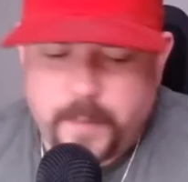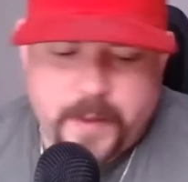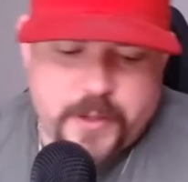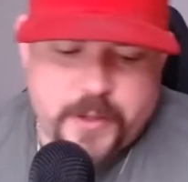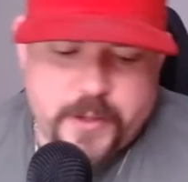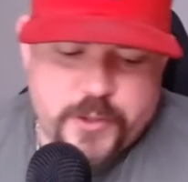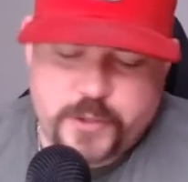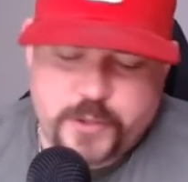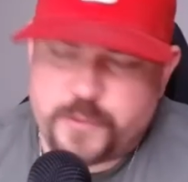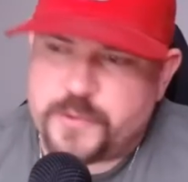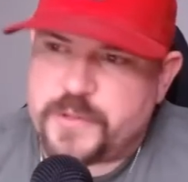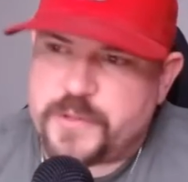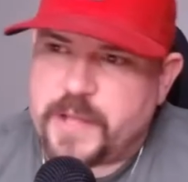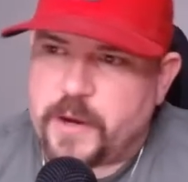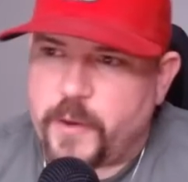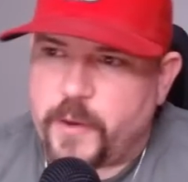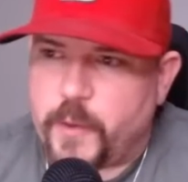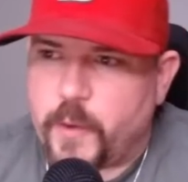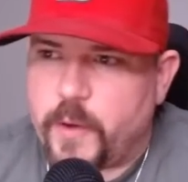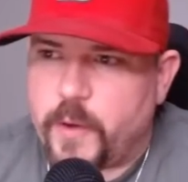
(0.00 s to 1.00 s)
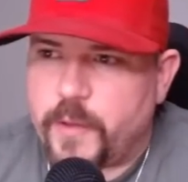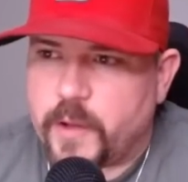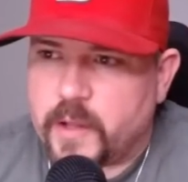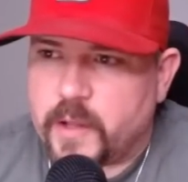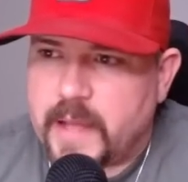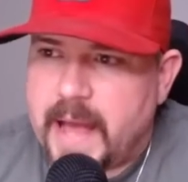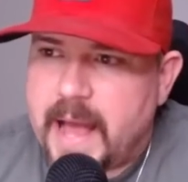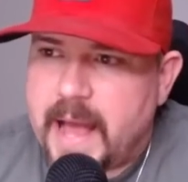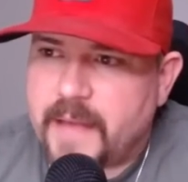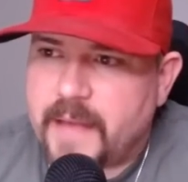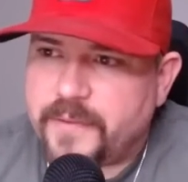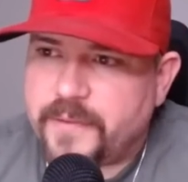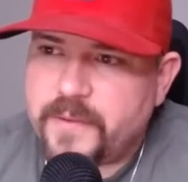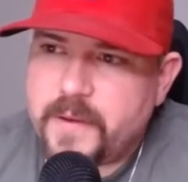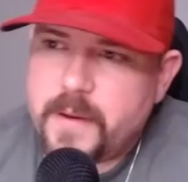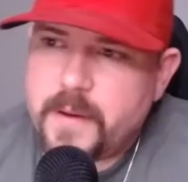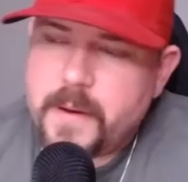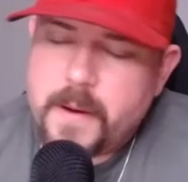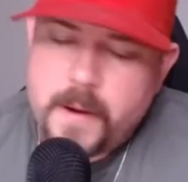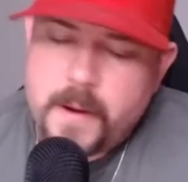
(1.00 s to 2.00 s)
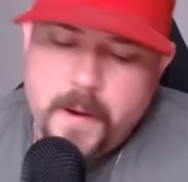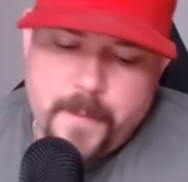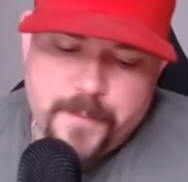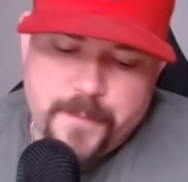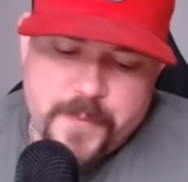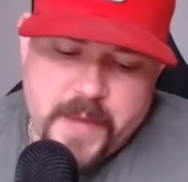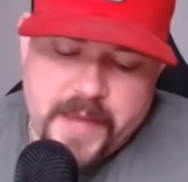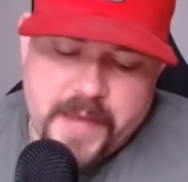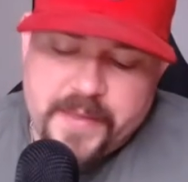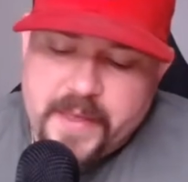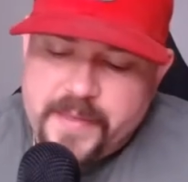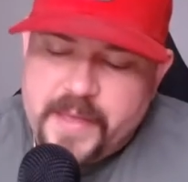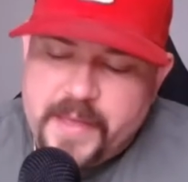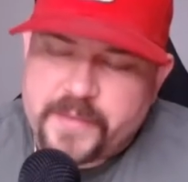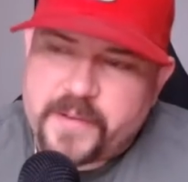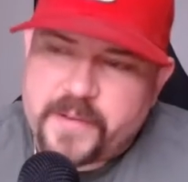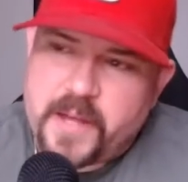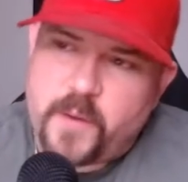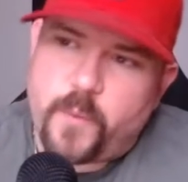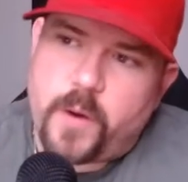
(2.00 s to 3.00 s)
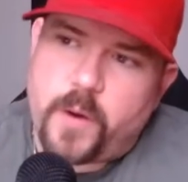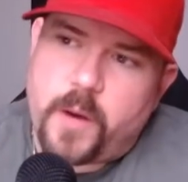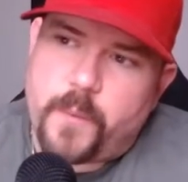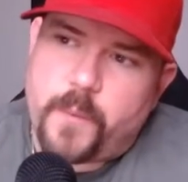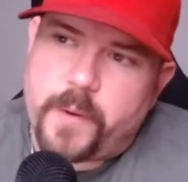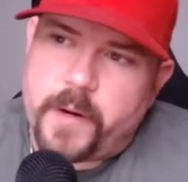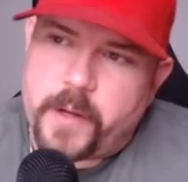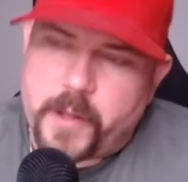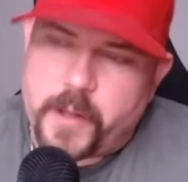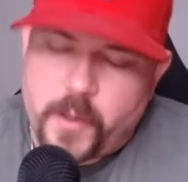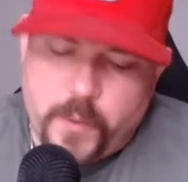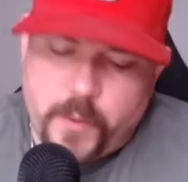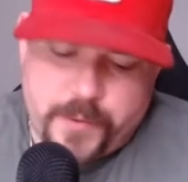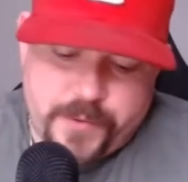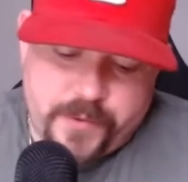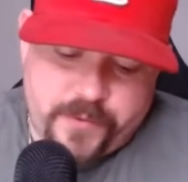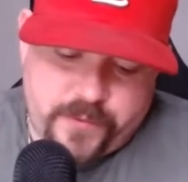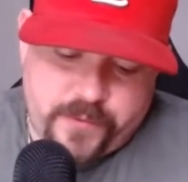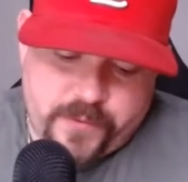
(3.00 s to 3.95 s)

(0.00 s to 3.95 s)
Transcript: bit of juice there on the glass, and that's kind of where I wanted to go with this.